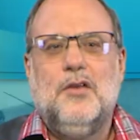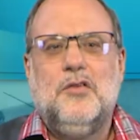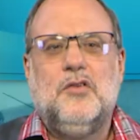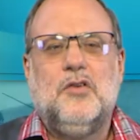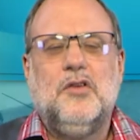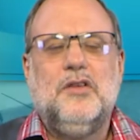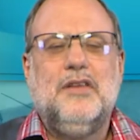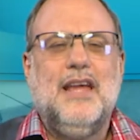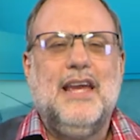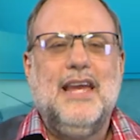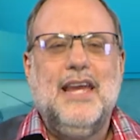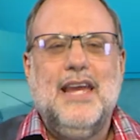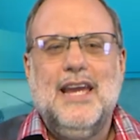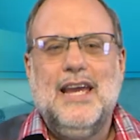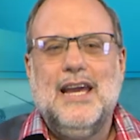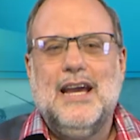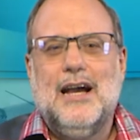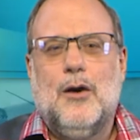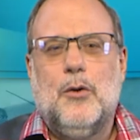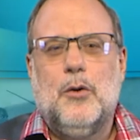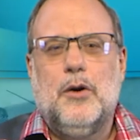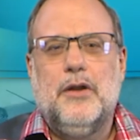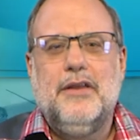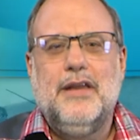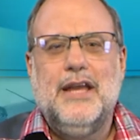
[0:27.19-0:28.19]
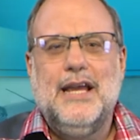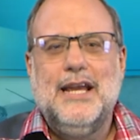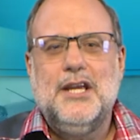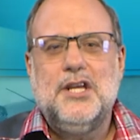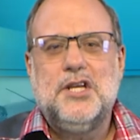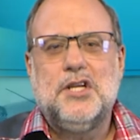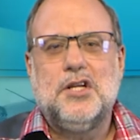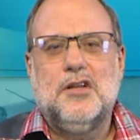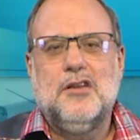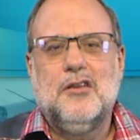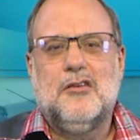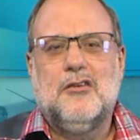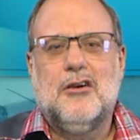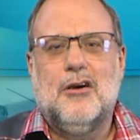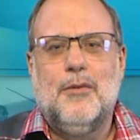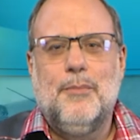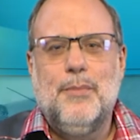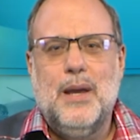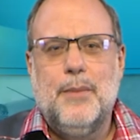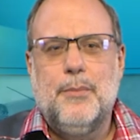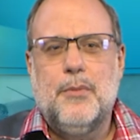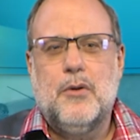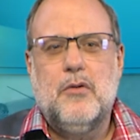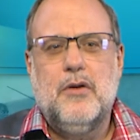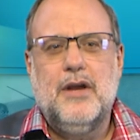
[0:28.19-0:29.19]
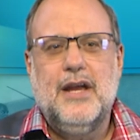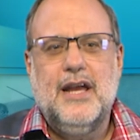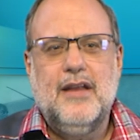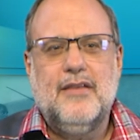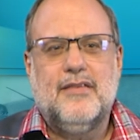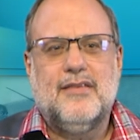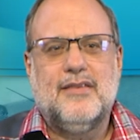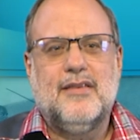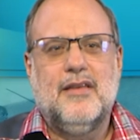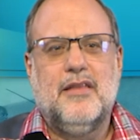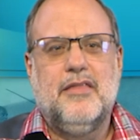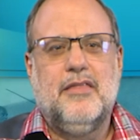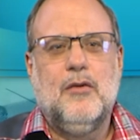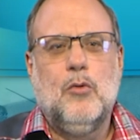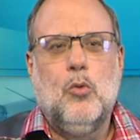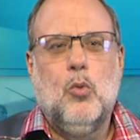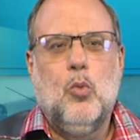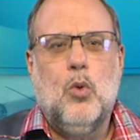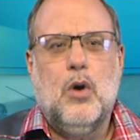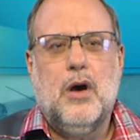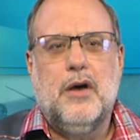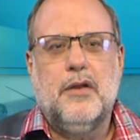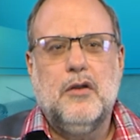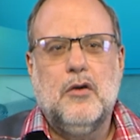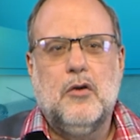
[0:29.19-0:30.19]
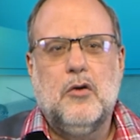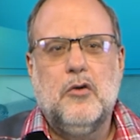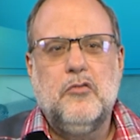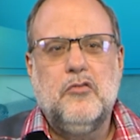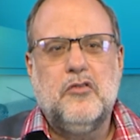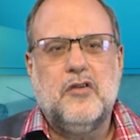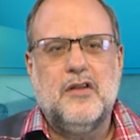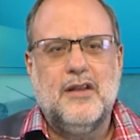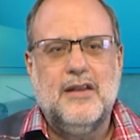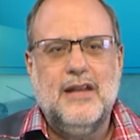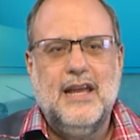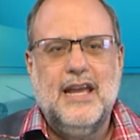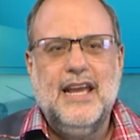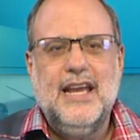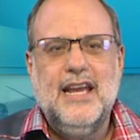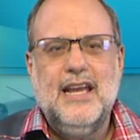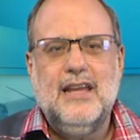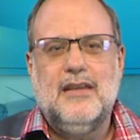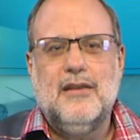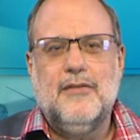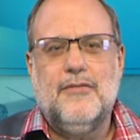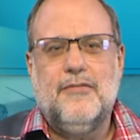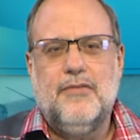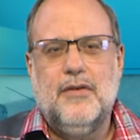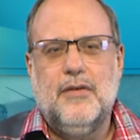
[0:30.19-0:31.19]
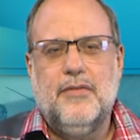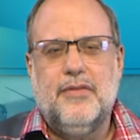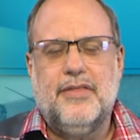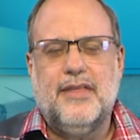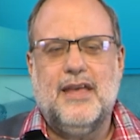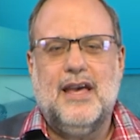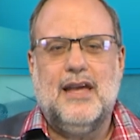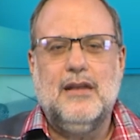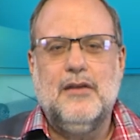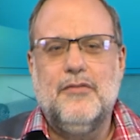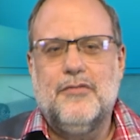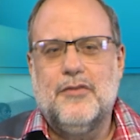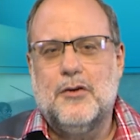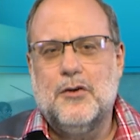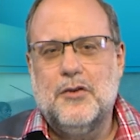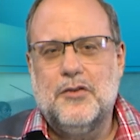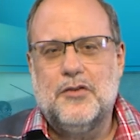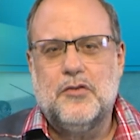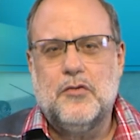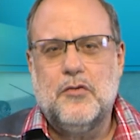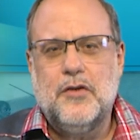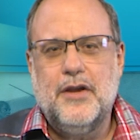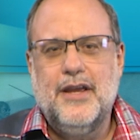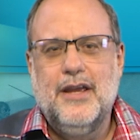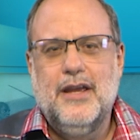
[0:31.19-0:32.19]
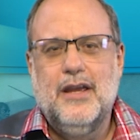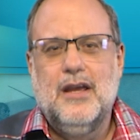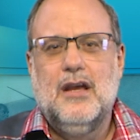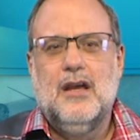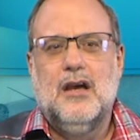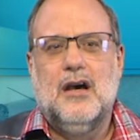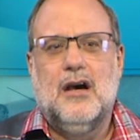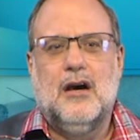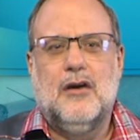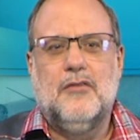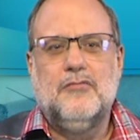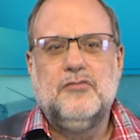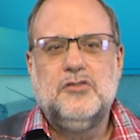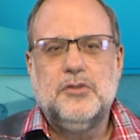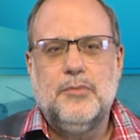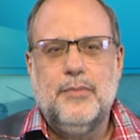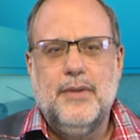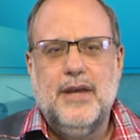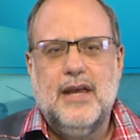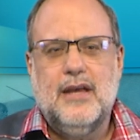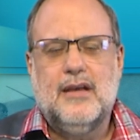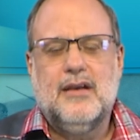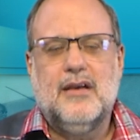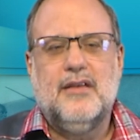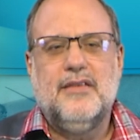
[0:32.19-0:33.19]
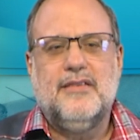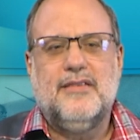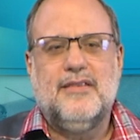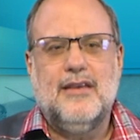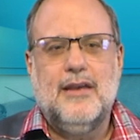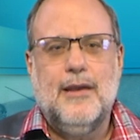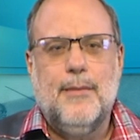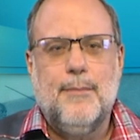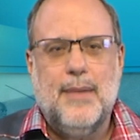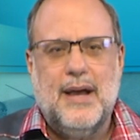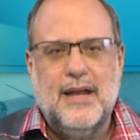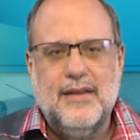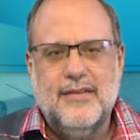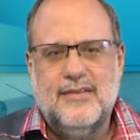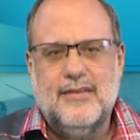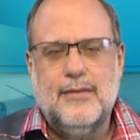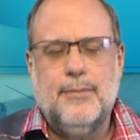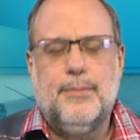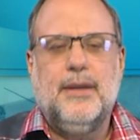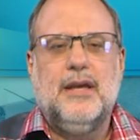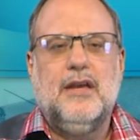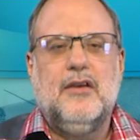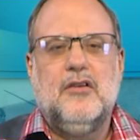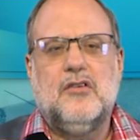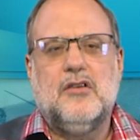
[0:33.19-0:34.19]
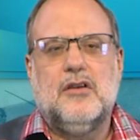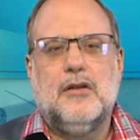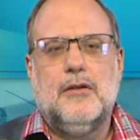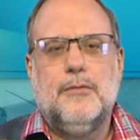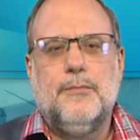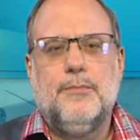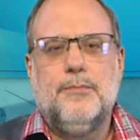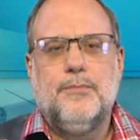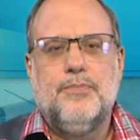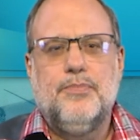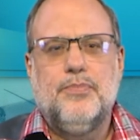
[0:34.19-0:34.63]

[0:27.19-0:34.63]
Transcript: Today, our nation commemorates the 185th anniversary of Jamaica's emancipation.